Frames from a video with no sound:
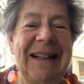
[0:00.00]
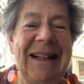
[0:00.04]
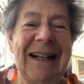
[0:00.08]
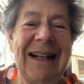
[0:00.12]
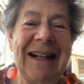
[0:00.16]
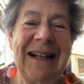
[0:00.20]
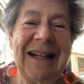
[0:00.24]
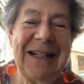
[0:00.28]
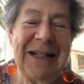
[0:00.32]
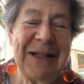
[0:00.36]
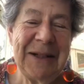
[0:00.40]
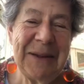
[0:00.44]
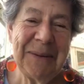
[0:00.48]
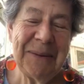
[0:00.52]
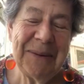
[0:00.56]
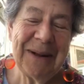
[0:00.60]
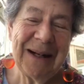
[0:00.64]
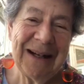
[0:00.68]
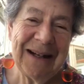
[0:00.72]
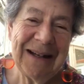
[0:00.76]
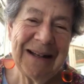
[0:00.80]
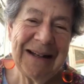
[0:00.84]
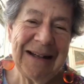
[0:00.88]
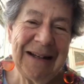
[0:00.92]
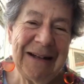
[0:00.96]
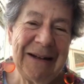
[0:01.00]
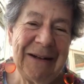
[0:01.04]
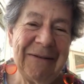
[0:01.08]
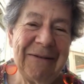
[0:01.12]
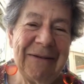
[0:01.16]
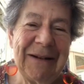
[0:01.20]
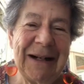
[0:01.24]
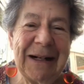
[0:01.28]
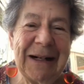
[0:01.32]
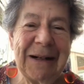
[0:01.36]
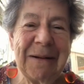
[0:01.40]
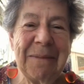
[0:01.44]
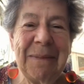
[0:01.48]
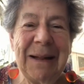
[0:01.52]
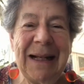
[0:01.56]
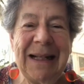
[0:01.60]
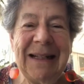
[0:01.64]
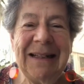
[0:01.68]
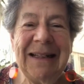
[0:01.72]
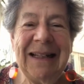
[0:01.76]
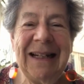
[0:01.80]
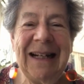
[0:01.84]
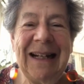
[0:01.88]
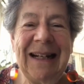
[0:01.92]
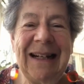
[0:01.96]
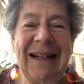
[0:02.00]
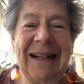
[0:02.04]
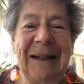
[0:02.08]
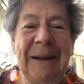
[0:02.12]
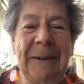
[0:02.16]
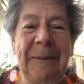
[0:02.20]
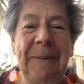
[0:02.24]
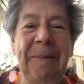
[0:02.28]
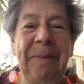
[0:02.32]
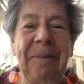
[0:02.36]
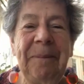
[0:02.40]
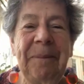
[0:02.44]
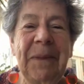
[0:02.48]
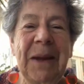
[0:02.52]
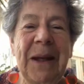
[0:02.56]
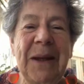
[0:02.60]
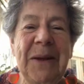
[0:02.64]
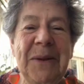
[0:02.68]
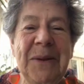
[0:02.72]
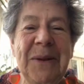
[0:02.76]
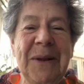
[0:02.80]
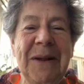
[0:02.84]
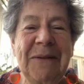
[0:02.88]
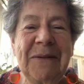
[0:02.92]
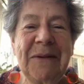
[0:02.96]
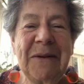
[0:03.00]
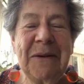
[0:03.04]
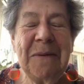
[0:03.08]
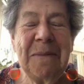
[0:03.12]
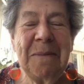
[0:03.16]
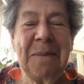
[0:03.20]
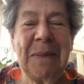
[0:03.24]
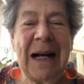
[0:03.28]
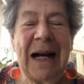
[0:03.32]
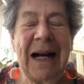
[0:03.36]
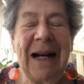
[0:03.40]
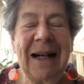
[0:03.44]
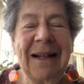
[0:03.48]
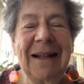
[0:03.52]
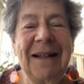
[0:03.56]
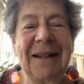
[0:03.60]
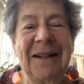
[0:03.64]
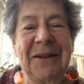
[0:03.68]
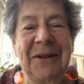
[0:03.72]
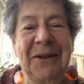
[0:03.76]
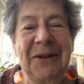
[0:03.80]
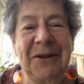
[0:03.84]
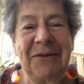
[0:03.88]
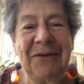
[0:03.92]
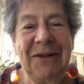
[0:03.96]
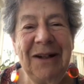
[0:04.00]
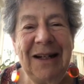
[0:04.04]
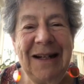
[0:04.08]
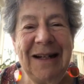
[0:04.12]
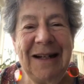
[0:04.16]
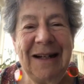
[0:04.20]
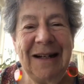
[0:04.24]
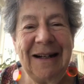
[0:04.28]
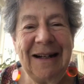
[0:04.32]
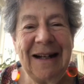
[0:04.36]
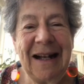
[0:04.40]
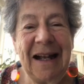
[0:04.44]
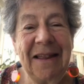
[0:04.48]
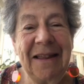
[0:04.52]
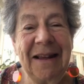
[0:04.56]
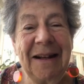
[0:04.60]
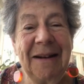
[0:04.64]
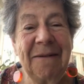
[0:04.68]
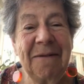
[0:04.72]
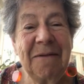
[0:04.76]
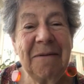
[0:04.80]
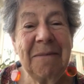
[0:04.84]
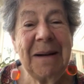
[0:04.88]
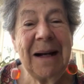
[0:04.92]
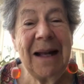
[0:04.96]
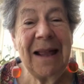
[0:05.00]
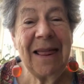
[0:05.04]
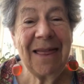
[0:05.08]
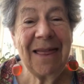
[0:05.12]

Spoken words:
I do highly recommend it. So I've gone back to read it, I think, for my